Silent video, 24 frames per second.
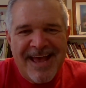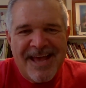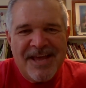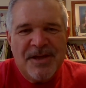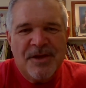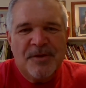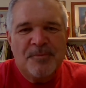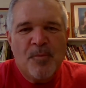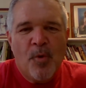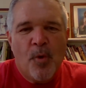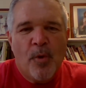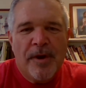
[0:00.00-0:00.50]
Hey,
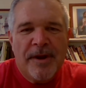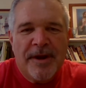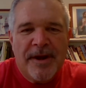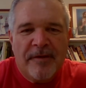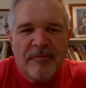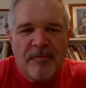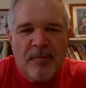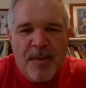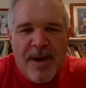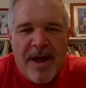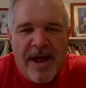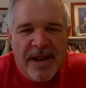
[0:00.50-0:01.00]
good morning,
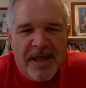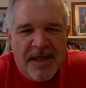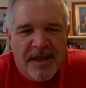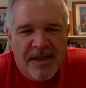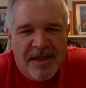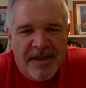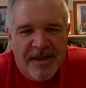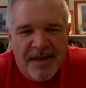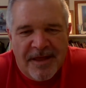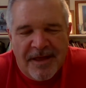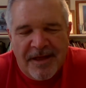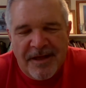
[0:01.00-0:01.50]
everybody.
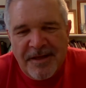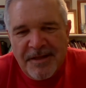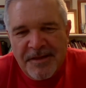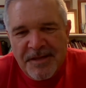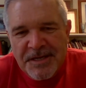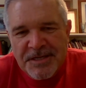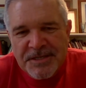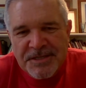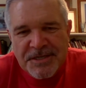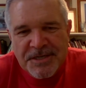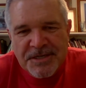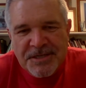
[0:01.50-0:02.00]

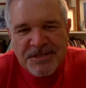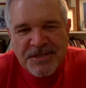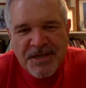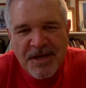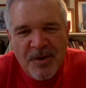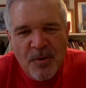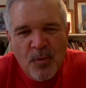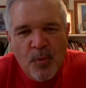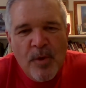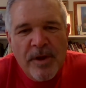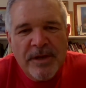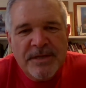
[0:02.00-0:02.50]
This is
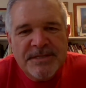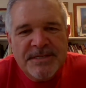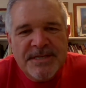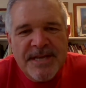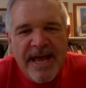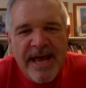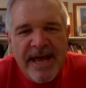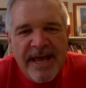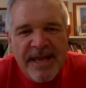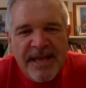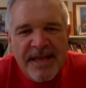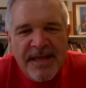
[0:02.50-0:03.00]

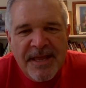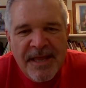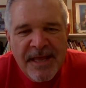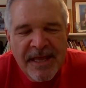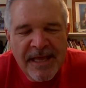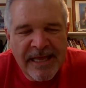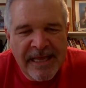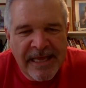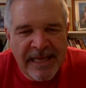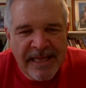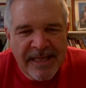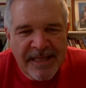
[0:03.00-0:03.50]
Wednesday.
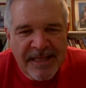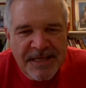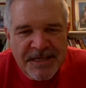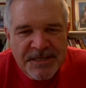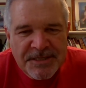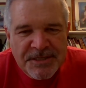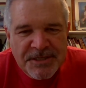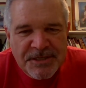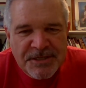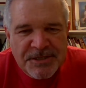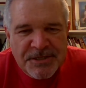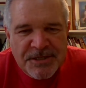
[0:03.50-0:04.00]

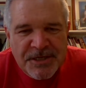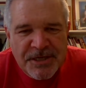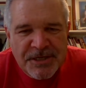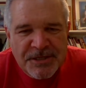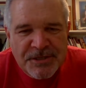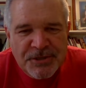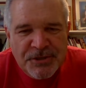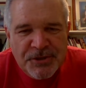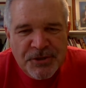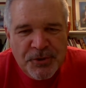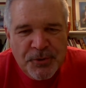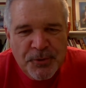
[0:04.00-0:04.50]
This is
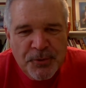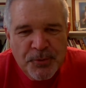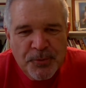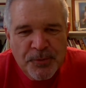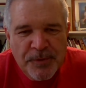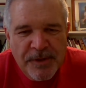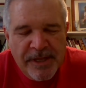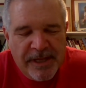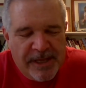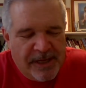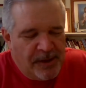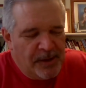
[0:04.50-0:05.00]

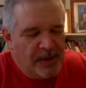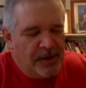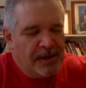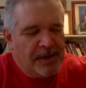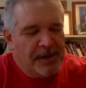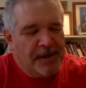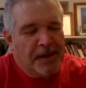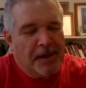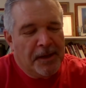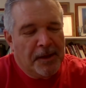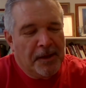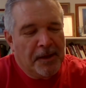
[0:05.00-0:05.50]
June
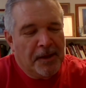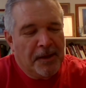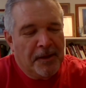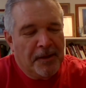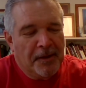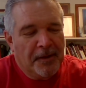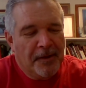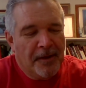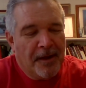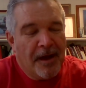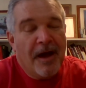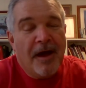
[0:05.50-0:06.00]
the
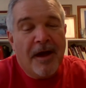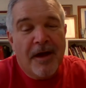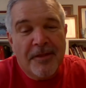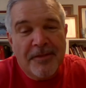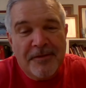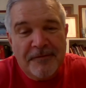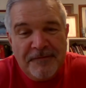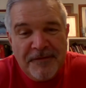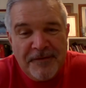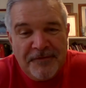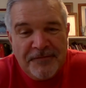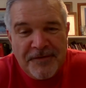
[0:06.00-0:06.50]

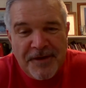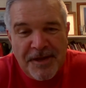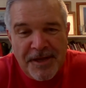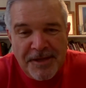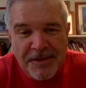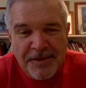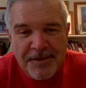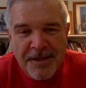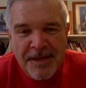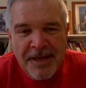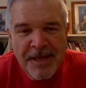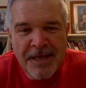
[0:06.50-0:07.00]

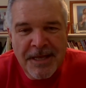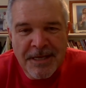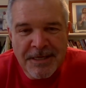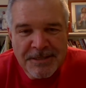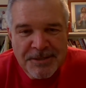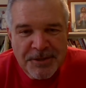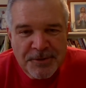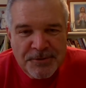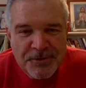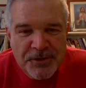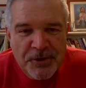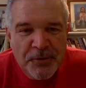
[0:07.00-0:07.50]
15th.
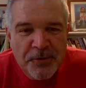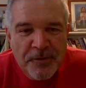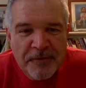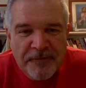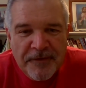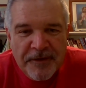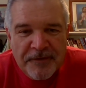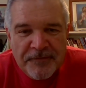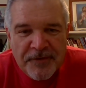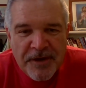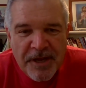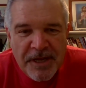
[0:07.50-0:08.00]
So June the
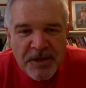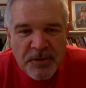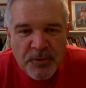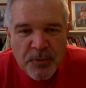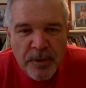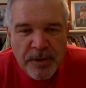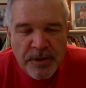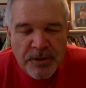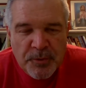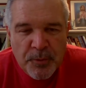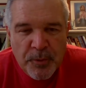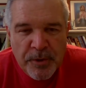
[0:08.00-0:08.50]
15th,
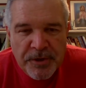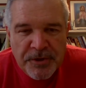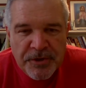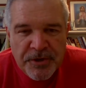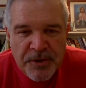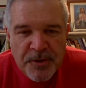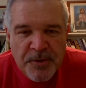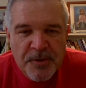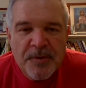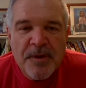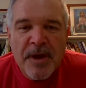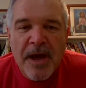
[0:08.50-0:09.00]

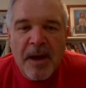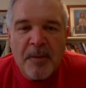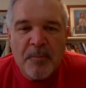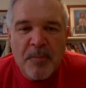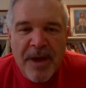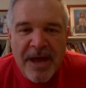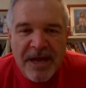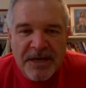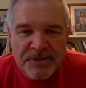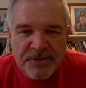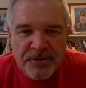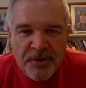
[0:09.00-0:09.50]
2022. I'm
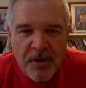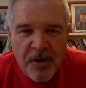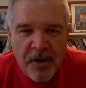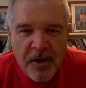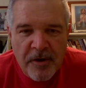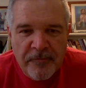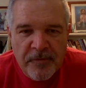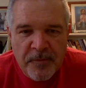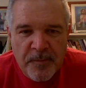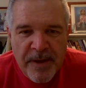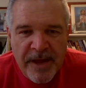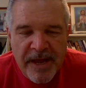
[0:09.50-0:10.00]
Pastor
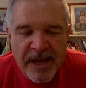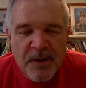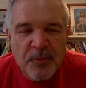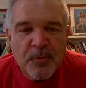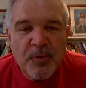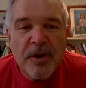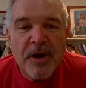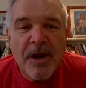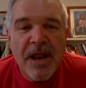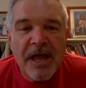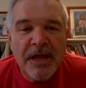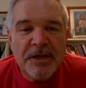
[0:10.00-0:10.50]
Harvey
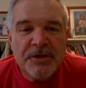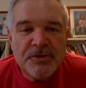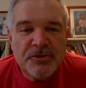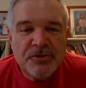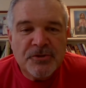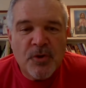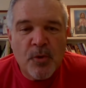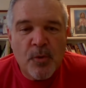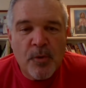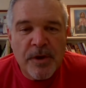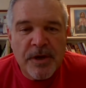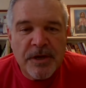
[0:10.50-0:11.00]
Beck. We're glad you're
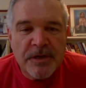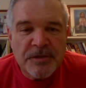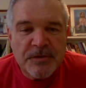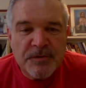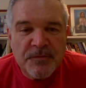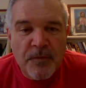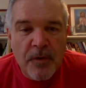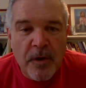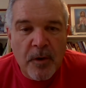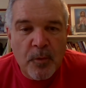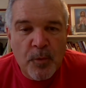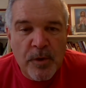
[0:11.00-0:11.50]
joining us
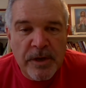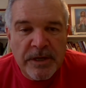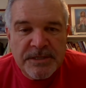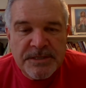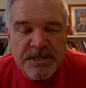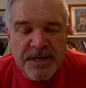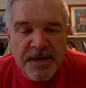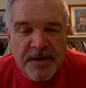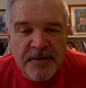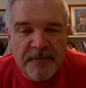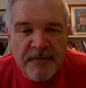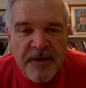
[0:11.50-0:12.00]
for our
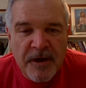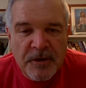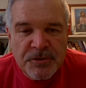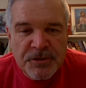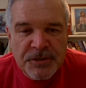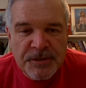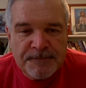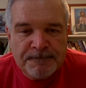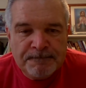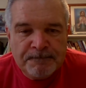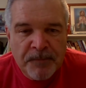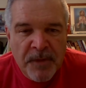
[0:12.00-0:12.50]
Wednesday
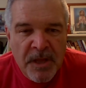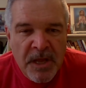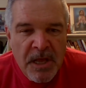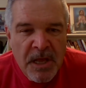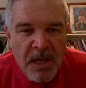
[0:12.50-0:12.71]
devotion.